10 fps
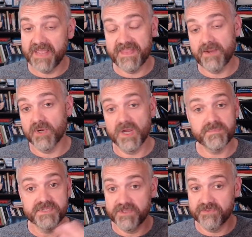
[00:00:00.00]
and they were up
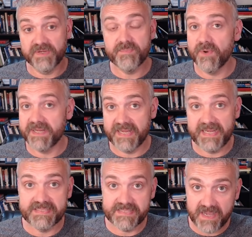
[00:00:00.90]
to
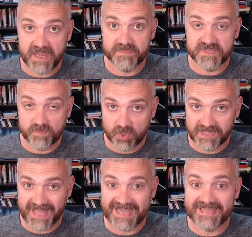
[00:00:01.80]
3.8 times more
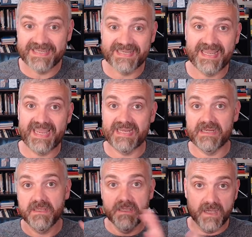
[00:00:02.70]
likely to gain